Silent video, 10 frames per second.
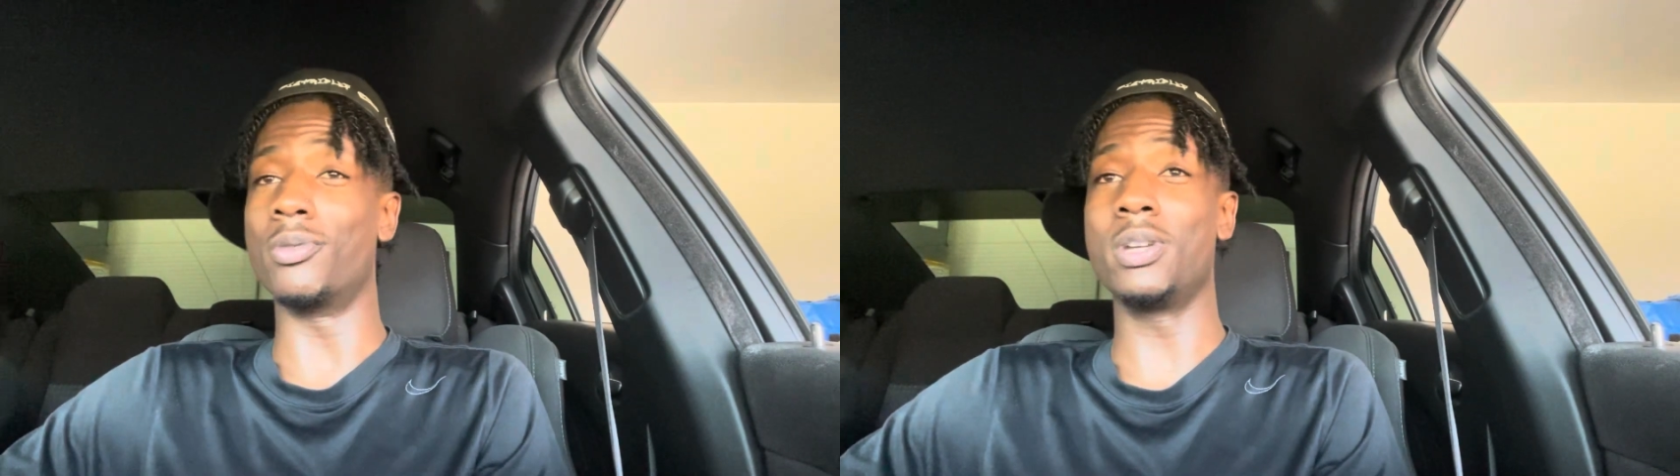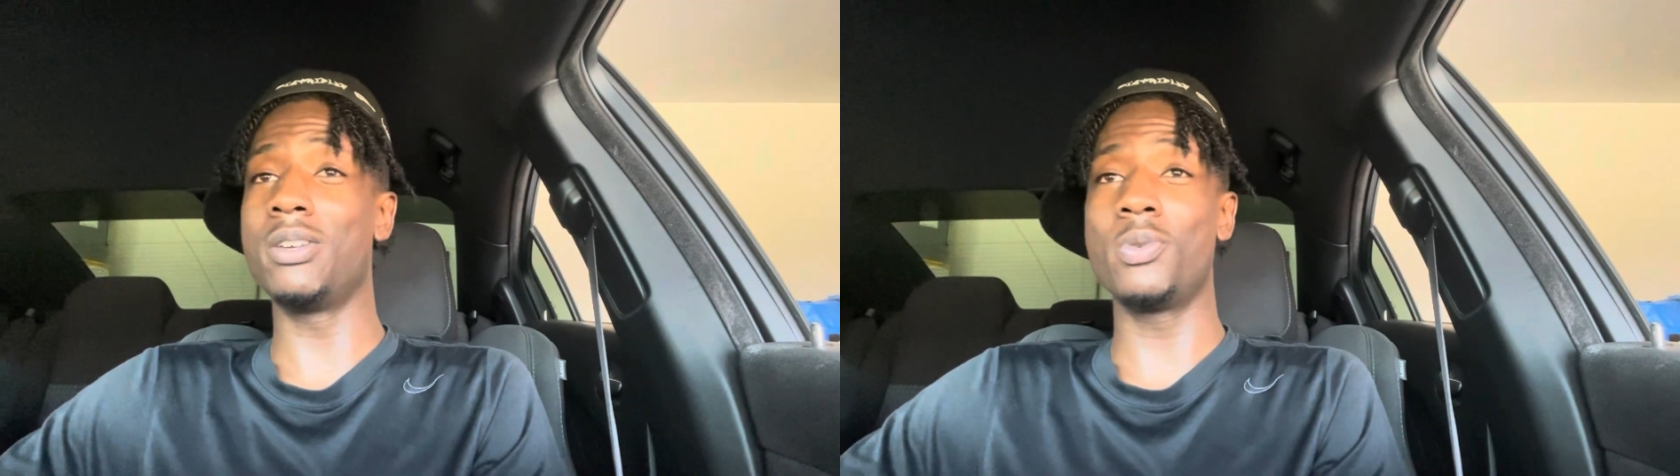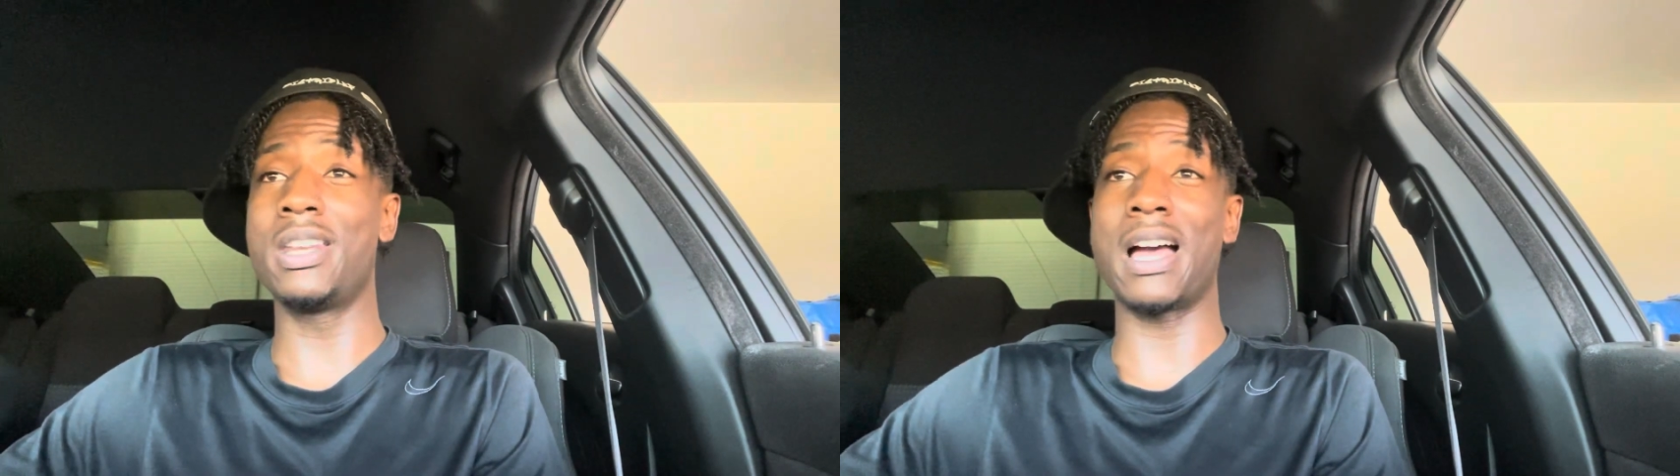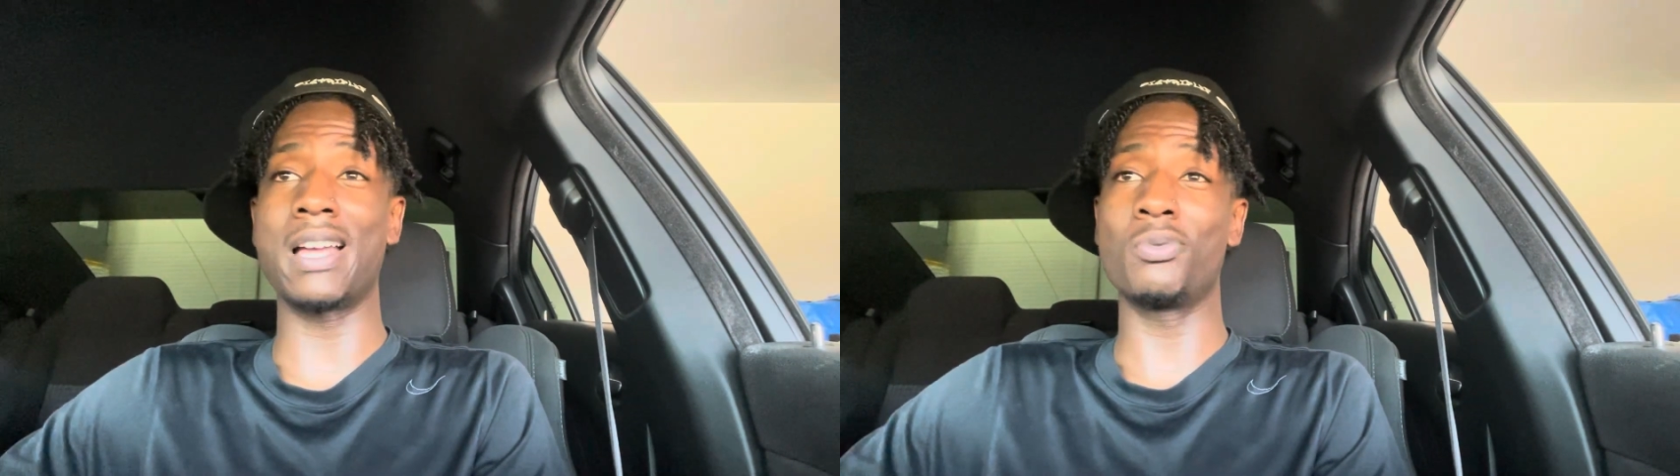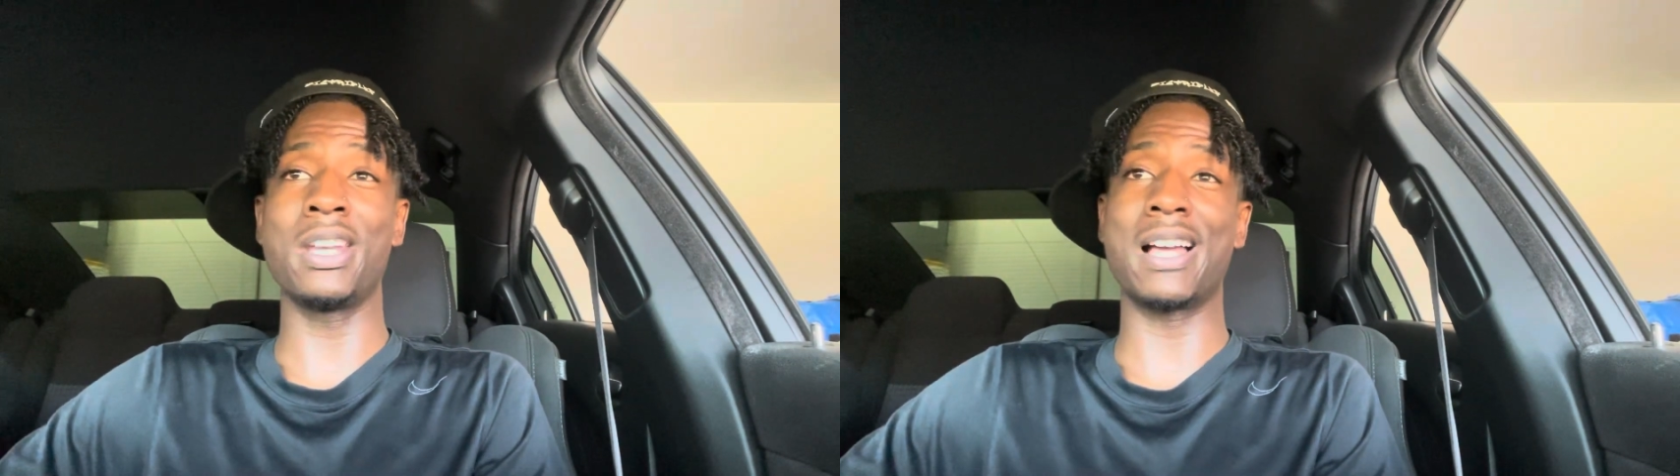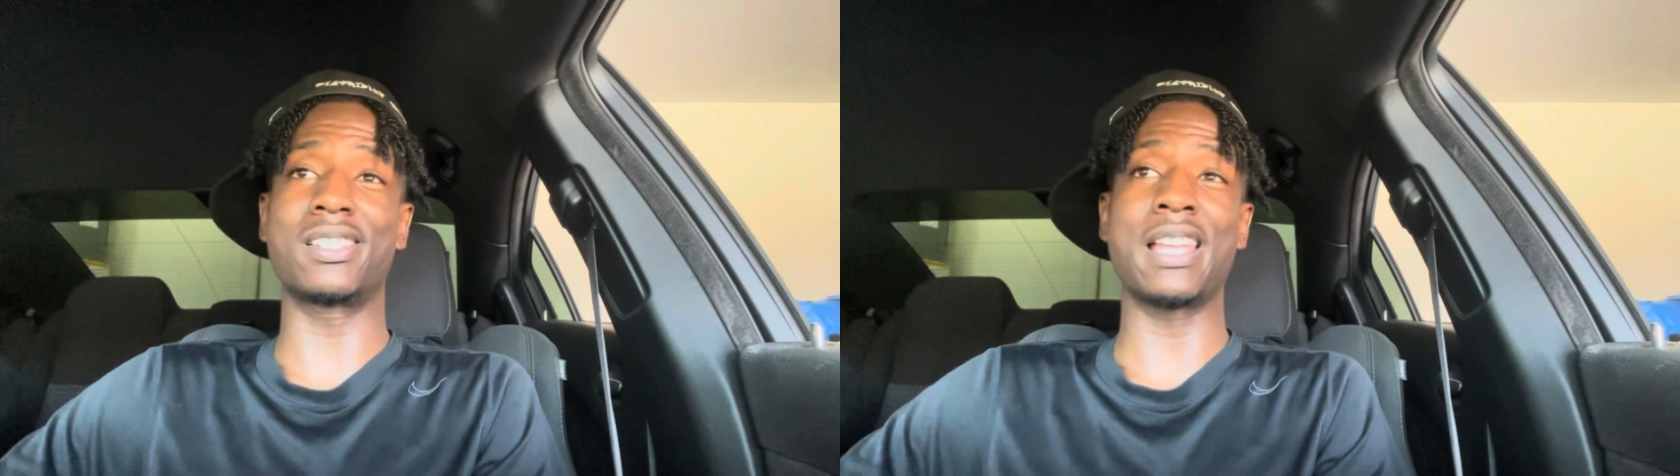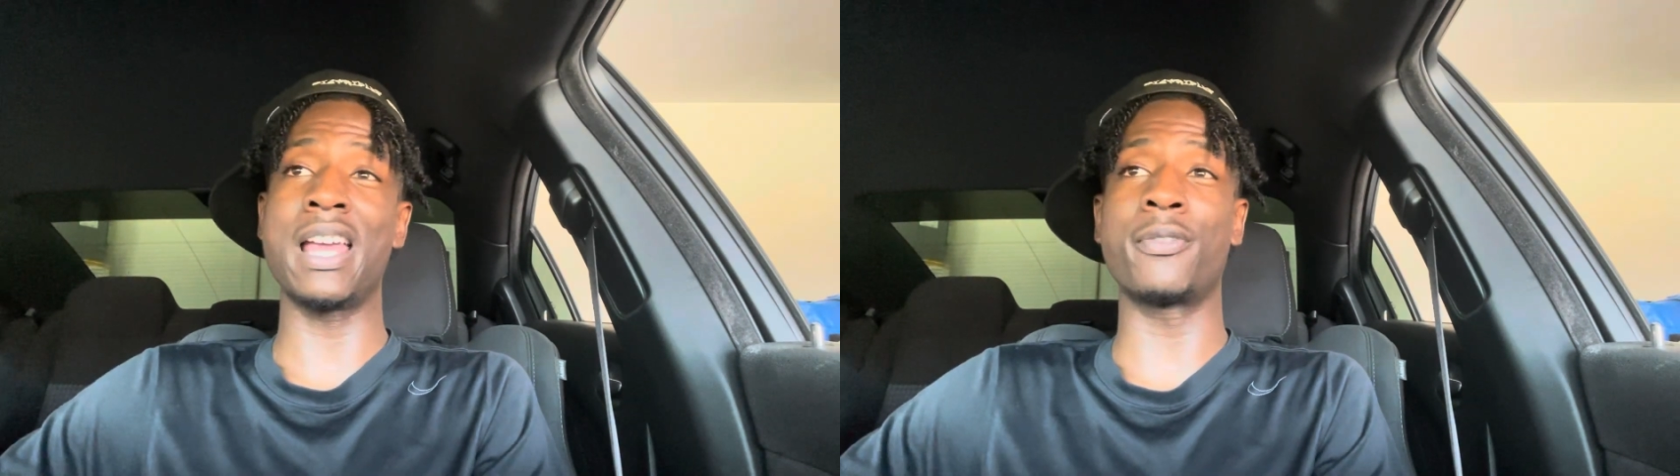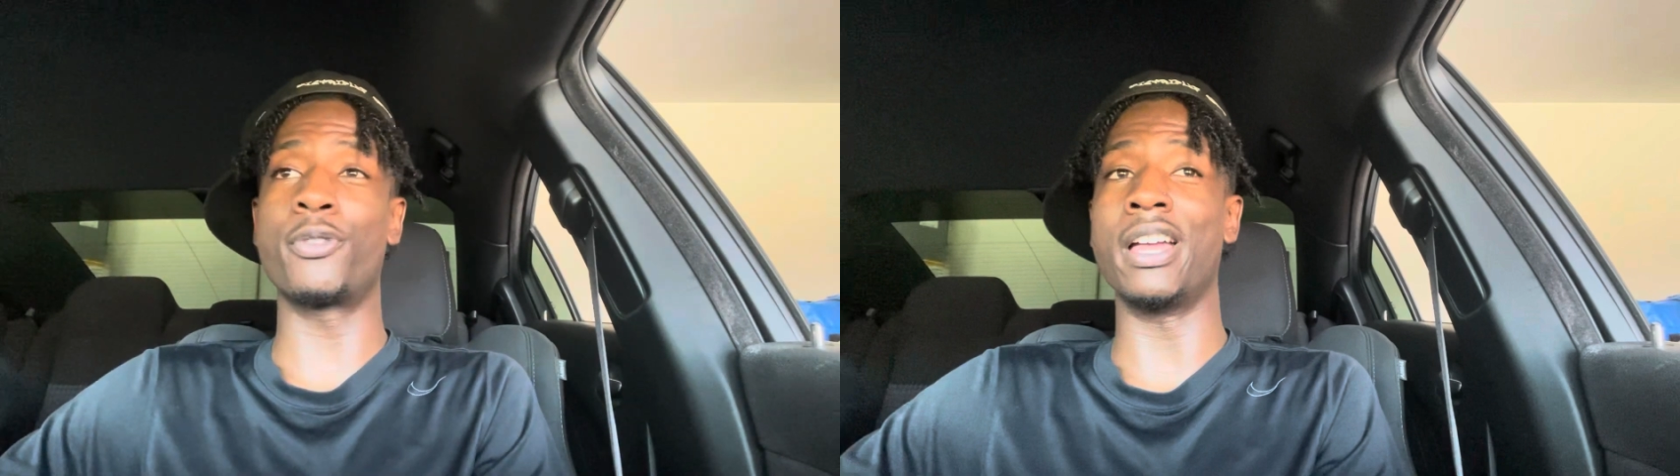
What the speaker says: We not standing for